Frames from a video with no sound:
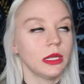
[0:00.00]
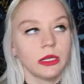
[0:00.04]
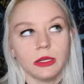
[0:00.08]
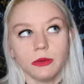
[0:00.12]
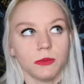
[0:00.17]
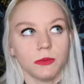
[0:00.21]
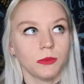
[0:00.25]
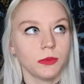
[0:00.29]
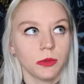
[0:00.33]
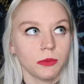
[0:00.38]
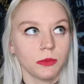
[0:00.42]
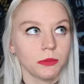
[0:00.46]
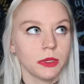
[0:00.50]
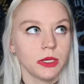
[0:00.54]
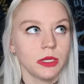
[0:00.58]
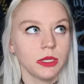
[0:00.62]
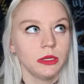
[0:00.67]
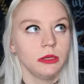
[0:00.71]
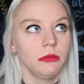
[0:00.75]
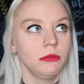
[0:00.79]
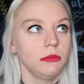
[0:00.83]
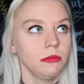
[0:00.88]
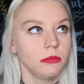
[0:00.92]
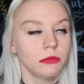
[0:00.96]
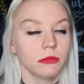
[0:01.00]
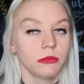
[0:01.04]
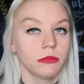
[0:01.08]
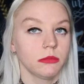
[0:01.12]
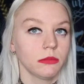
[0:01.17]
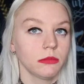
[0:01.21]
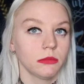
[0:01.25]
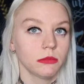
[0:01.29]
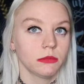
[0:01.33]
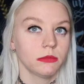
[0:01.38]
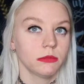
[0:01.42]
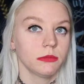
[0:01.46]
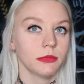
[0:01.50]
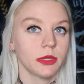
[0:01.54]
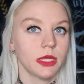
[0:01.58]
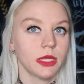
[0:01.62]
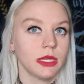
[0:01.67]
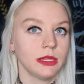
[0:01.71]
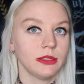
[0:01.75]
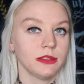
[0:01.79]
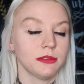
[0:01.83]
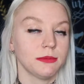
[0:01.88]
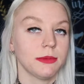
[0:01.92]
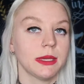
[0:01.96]
I didn't want to read
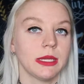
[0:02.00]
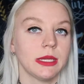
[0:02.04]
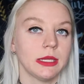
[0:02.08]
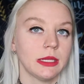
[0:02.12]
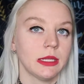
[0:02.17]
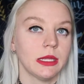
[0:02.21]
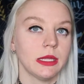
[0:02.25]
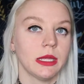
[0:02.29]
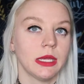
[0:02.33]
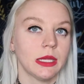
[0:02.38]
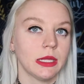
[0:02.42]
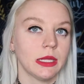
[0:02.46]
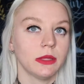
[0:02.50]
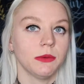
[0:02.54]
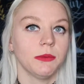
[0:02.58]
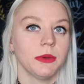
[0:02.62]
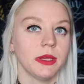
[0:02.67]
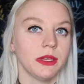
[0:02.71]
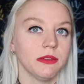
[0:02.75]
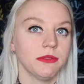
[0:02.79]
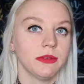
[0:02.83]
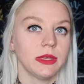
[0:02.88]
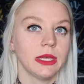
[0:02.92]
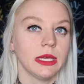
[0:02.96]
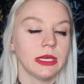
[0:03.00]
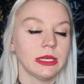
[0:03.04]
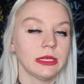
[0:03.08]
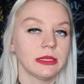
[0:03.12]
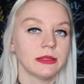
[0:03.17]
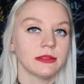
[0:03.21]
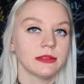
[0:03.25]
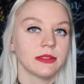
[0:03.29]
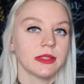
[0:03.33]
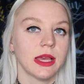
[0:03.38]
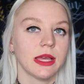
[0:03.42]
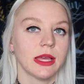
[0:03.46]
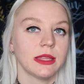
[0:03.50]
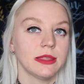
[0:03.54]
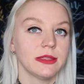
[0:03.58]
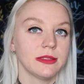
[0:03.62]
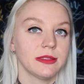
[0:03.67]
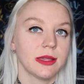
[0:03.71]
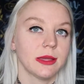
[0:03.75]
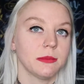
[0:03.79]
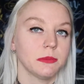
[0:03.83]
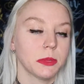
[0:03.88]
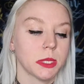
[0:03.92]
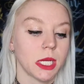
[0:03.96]
Kingsbane and The Way of Kings at
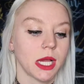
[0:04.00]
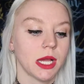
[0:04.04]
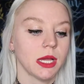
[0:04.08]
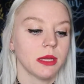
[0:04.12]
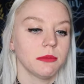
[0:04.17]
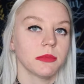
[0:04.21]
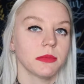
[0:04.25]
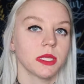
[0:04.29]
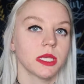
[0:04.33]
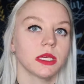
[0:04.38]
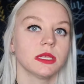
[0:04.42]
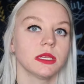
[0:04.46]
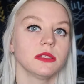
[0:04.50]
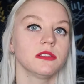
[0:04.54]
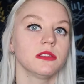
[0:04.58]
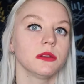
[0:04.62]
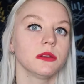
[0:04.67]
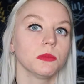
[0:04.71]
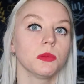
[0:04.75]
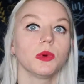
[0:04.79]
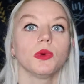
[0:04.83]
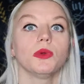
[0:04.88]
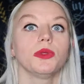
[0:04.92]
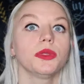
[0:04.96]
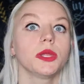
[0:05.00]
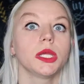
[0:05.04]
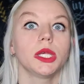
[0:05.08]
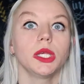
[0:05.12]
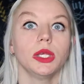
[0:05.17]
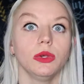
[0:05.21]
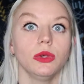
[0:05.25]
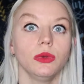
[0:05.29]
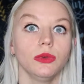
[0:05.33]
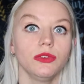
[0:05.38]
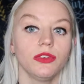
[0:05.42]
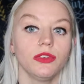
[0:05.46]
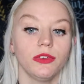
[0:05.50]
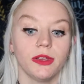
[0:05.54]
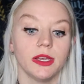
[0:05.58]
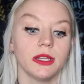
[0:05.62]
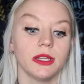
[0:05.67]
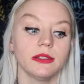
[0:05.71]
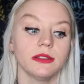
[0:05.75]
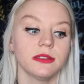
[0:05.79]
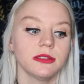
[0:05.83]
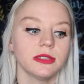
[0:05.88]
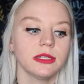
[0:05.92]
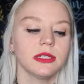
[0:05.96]
the same time because they're both huge
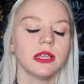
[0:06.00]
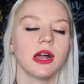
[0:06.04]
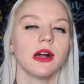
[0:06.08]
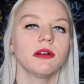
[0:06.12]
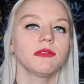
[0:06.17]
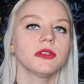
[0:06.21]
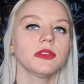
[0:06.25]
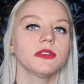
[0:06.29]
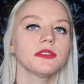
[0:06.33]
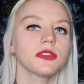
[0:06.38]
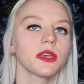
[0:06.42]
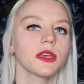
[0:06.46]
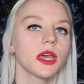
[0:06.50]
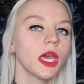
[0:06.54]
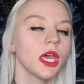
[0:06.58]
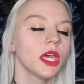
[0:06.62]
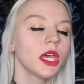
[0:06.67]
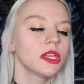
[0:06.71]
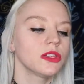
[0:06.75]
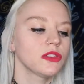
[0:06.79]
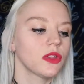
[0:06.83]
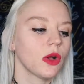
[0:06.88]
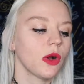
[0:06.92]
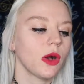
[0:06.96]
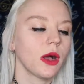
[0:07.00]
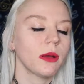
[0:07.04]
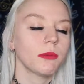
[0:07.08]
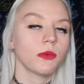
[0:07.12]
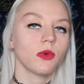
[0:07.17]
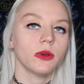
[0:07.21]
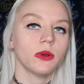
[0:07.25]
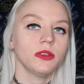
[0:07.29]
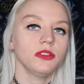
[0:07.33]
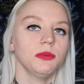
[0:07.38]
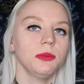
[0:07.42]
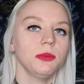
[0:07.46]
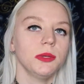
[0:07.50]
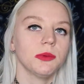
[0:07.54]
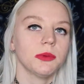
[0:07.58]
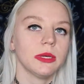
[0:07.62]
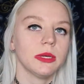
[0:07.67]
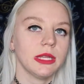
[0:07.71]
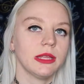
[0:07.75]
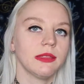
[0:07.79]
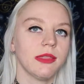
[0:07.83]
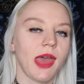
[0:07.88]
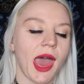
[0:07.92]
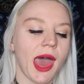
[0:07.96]
fantasy novels. So I'm going to be
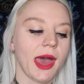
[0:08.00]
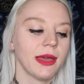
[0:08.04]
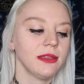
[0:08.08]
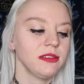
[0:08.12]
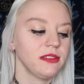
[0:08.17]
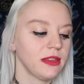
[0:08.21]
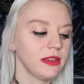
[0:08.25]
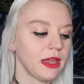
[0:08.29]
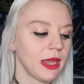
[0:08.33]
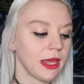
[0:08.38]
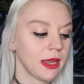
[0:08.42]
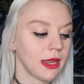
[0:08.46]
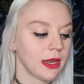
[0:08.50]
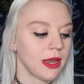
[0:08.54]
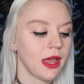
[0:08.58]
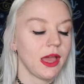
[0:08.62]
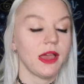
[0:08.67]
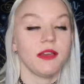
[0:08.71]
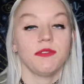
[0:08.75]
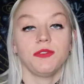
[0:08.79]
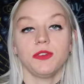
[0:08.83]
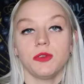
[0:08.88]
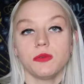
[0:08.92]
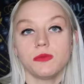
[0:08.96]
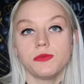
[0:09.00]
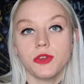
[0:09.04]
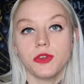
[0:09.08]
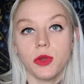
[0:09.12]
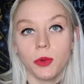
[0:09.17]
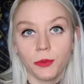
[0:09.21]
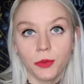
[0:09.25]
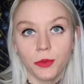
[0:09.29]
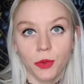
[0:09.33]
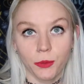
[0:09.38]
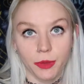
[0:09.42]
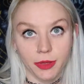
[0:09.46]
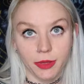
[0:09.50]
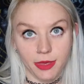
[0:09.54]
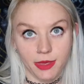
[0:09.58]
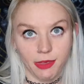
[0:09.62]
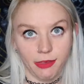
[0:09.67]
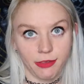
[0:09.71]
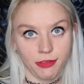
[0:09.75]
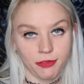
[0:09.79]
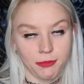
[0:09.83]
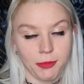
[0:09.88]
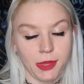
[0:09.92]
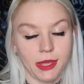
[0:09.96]
reading that. And if you don't know what
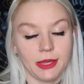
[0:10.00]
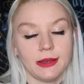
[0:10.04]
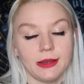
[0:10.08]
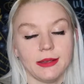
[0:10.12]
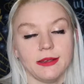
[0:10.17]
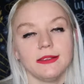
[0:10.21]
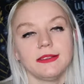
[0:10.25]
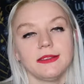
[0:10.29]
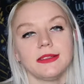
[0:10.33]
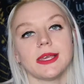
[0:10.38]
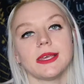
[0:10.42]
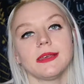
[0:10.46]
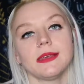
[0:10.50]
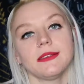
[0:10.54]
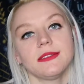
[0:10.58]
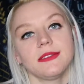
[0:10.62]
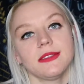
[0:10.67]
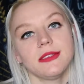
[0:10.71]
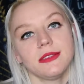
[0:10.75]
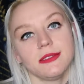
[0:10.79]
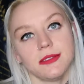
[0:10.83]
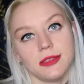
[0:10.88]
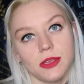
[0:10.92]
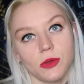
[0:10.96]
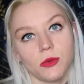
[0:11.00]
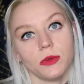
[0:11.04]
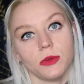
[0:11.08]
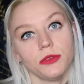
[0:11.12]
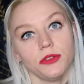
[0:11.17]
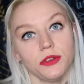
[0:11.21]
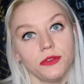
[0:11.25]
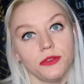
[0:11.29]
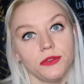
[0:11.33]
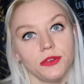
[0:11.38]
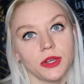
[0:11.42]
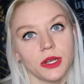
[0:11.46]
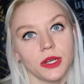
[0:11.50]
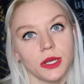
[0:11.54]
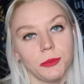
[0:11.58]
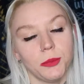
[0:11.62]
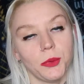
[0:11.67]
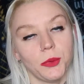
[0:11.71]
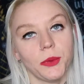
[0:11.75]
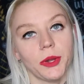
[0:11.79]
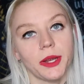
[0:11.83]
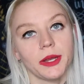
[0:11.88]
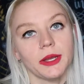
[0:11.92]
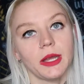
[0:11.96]
Kingsbane is, it is the sequel to
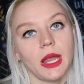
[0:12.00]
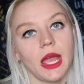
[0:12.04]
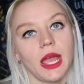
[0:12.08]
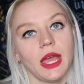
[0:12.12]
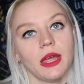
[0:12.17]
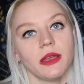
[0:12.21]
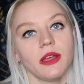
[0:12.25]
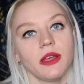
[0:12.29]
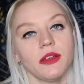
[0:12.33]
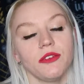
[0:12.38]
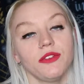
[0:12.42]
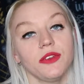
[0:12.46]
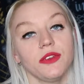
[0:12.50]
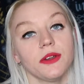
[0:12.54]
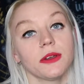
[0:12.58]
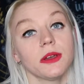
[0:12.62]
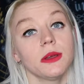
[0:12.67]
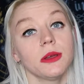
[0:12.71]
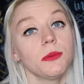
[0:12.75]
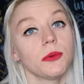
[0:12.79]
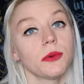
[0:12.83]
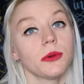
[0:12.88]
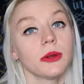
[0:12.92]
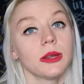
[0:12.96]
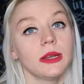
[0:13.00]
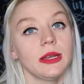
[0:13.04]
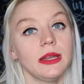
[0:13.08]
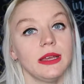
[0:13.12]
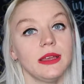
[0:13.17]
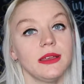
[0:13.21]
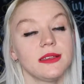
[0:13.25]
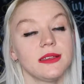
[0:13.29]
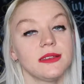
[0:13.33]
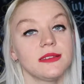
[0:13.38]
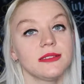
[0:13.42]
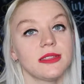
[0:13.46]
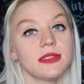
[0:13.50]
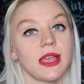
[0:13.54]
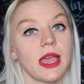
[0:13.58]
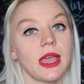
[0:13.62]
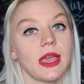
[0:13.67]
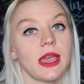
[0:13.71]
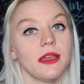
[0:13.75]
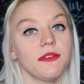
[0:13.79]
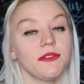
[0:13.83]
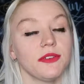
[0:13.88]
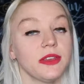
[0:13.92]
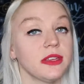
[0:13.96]
Furyborn, and Furyborn is
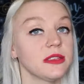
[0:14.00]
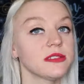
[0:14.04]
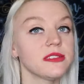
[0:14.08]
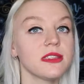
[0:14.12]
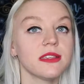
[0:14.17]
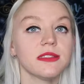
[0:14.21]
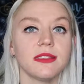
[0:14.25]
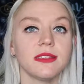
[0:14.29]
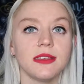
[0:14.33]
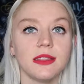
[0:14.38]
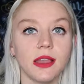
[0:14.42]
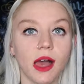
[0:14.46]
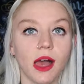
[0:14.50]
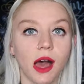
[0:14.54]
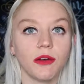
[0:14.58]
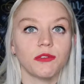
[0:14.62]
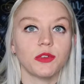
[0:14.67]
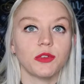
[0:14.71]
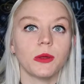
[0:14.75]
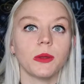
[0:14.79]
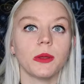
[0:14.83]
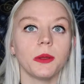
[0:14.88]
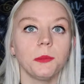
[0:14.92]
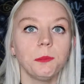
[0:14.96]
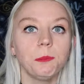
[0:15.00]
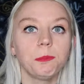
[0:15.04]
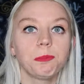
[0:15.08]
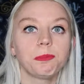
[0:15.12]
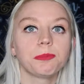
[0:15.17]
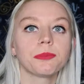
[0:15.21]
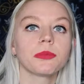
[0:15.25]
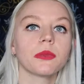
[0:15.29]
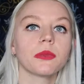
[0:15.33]
a fantasy novel